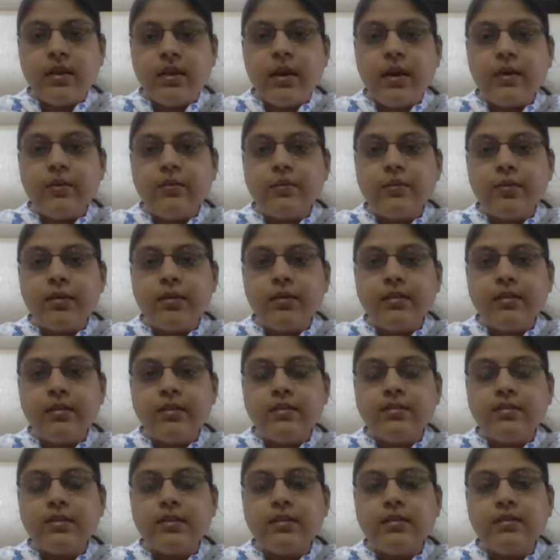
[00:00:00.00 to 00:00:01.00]
and when
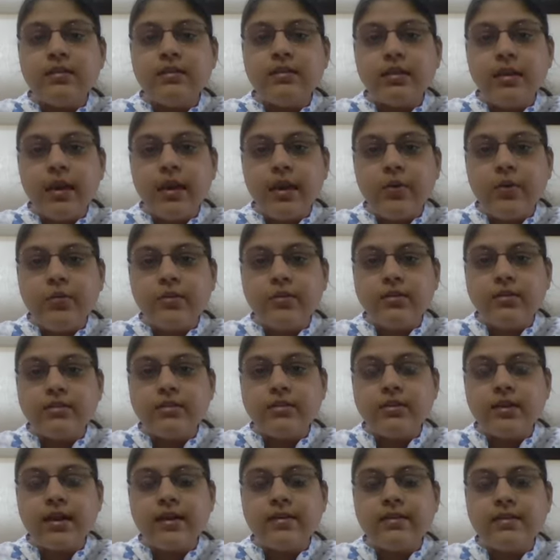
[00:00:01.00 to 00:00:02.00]
this agonist
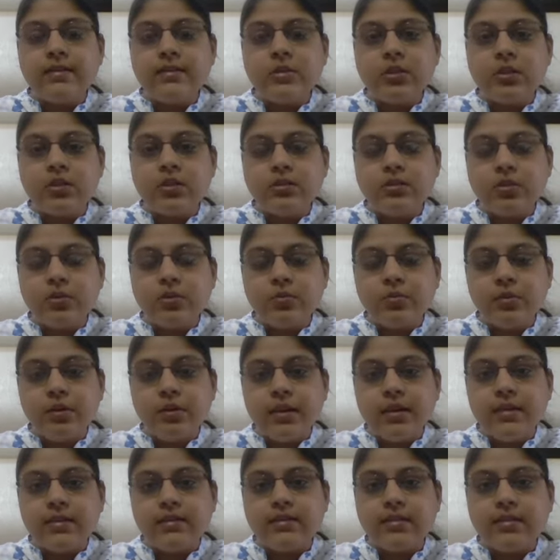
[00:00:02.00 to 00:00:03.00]

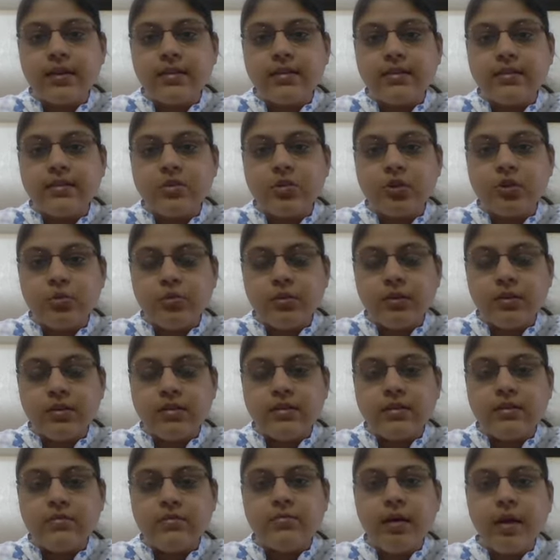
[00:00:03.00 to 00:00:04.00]
gets
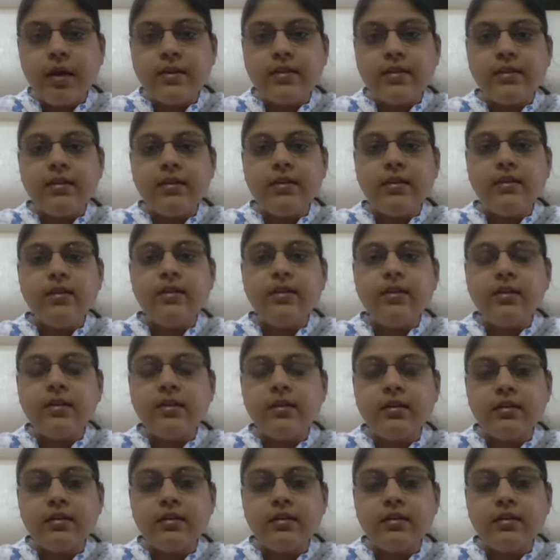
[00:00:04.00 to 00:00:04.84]
stimulated by the